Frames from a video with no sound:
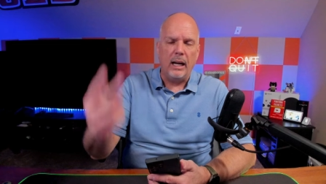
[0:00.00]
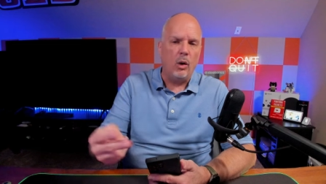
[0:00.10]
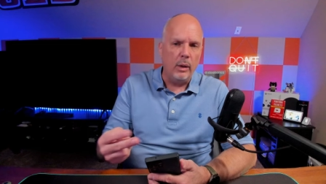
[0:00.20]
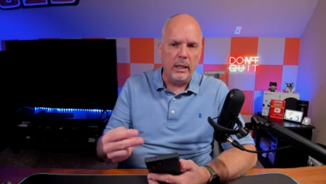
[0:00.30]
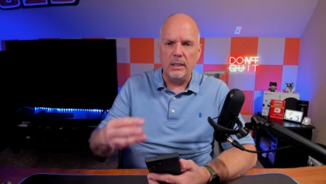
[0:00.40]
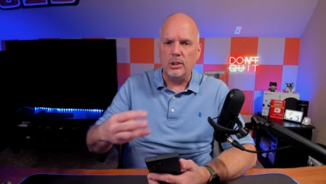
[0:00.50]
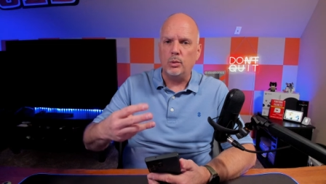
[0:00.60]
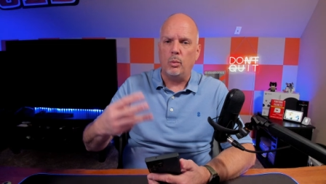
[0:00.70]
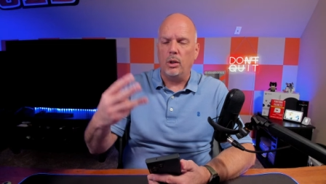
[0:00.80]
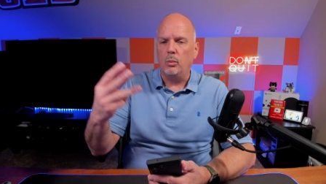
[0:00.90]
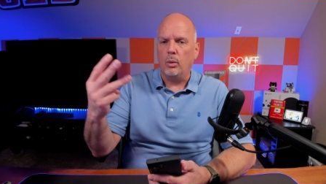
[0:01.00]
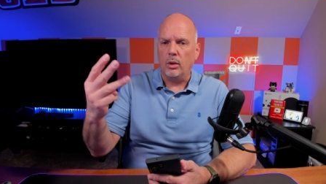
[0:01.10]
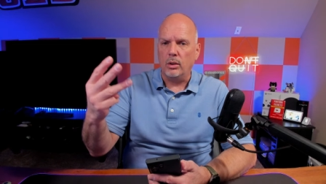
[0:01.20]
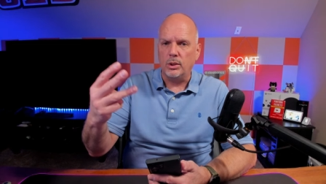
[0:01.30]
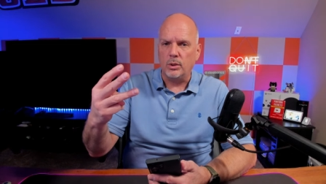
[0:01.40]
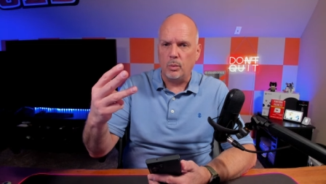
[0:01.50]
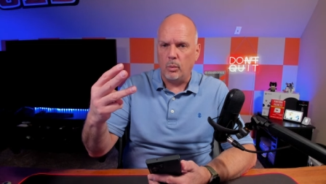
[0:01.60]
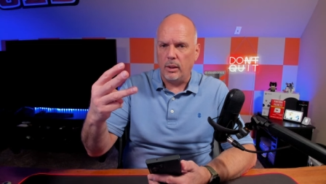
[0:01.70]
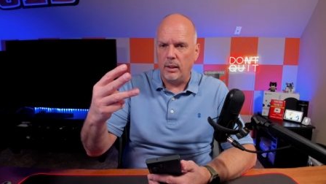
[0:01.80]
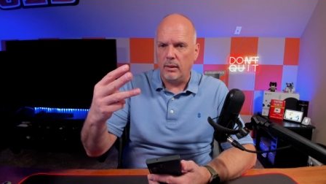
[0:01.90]
iOS, one works
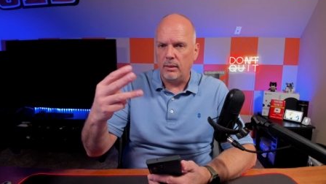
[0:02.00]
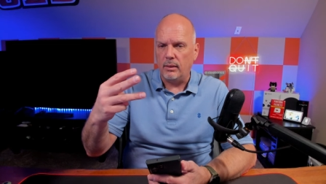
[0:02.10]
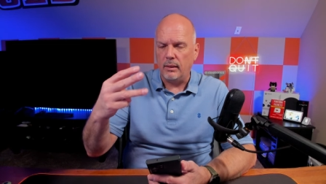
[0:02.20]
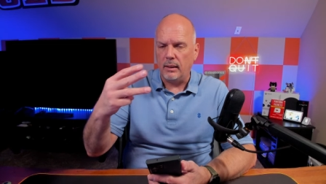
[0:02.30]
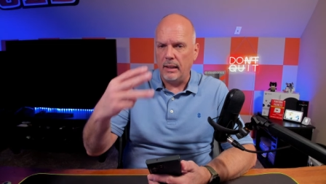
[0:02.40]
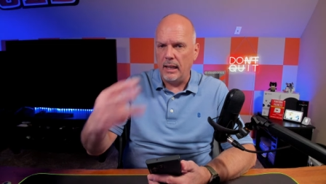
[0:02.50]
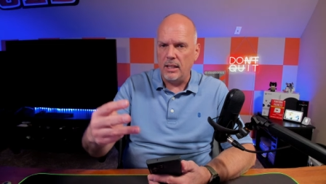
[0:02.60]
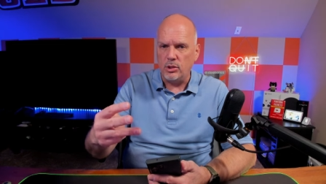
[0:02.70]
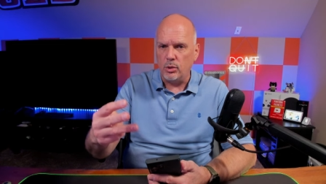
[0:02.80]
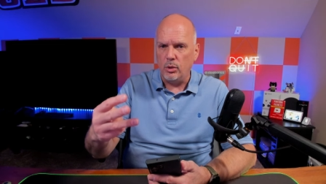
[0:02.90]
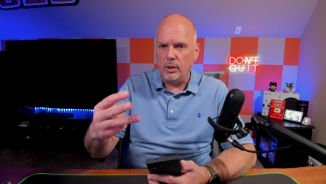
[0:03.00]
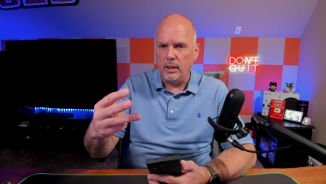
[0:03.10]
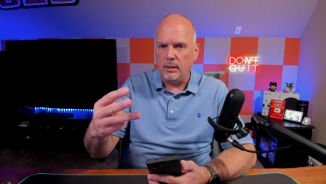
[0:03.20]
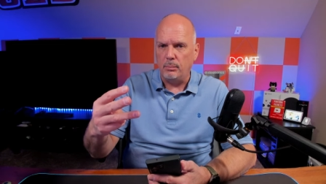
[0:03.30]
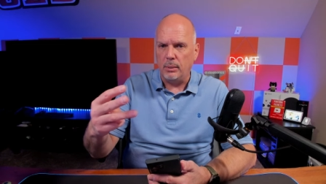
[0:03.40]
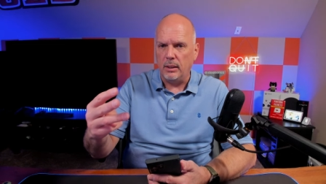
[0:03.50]
with Android,